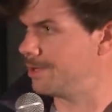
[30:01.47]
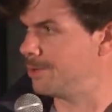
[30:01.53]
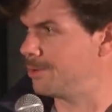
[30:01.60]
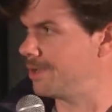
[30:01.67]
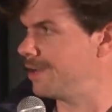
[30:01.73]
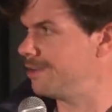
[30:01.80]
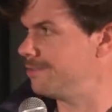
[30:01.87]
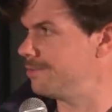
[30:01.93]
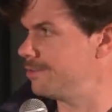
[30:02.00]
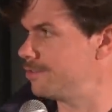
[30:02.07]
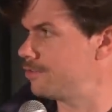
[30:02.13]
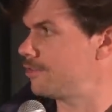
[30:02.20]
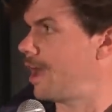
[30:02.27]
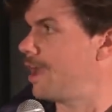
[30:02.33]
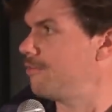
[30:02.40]
kind of a
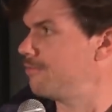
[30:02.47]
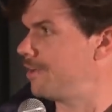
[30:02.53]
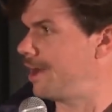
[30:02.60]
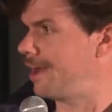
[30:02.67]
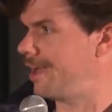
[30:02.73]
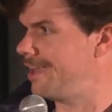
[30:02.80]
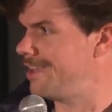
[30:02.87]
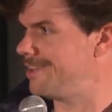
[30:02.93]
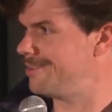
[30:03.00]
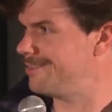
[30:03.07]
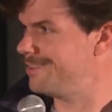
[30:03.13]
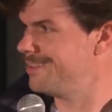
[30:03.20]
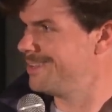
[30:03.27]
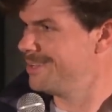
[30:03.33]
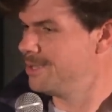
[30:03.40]
sci-fi
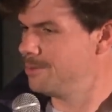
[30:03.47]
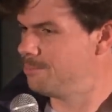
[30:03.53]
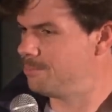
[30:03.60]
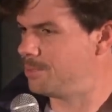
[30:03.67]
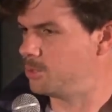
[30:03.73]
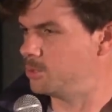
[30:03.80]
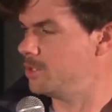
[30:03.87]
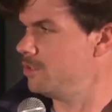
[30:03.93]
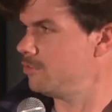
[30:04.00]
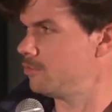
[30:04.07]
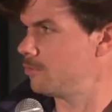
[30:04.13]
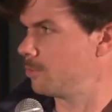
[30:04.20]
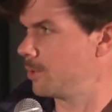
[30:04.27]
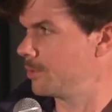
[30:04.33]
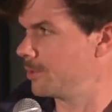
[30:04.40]
police
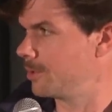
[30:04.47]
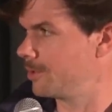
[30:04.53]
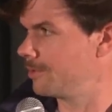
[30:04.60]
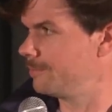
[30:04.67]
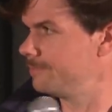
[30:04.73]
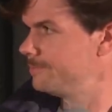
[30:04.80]
thriller.